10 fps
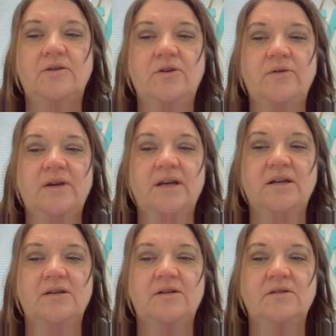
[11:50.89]
you
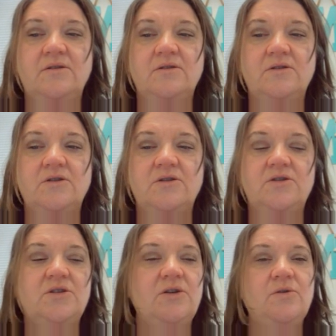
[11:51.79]
can
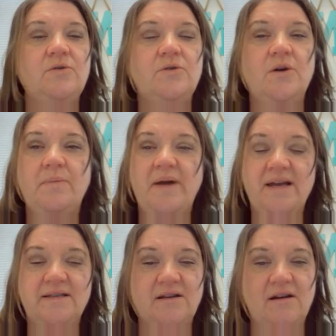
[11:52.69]
do your
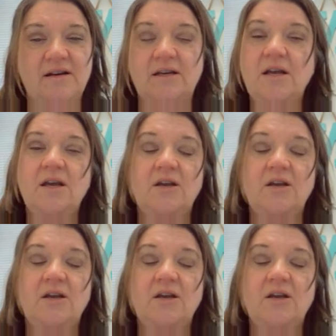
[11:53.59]
best on it.